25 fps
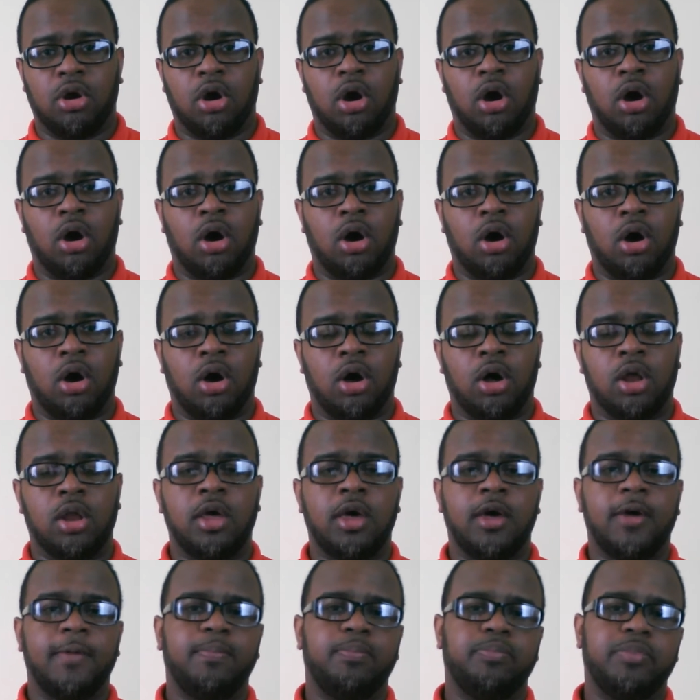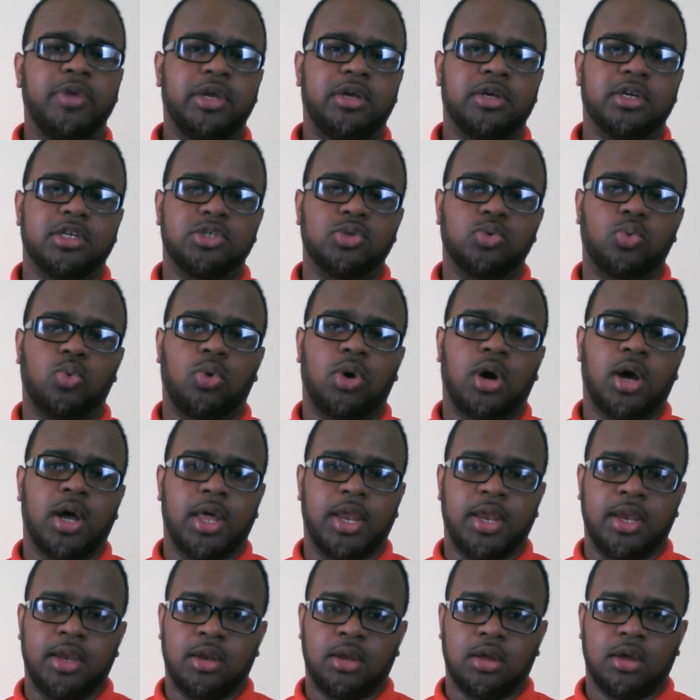all. Because
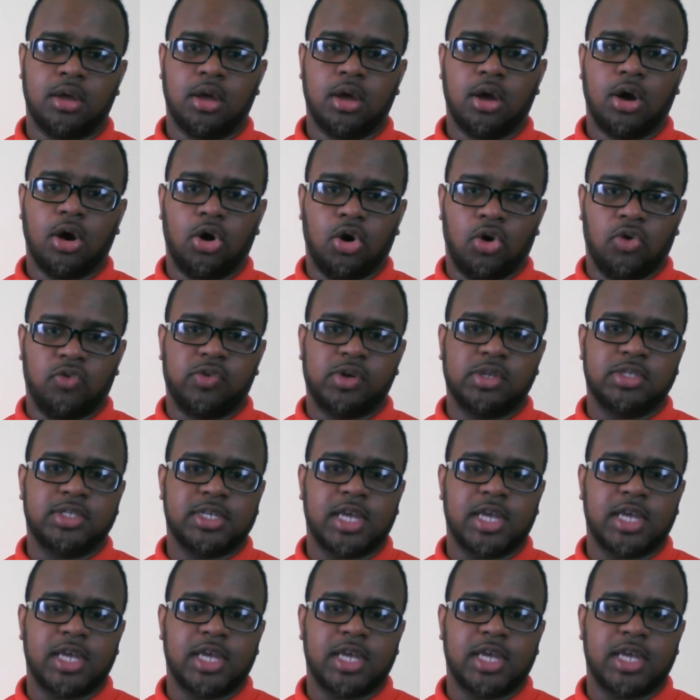over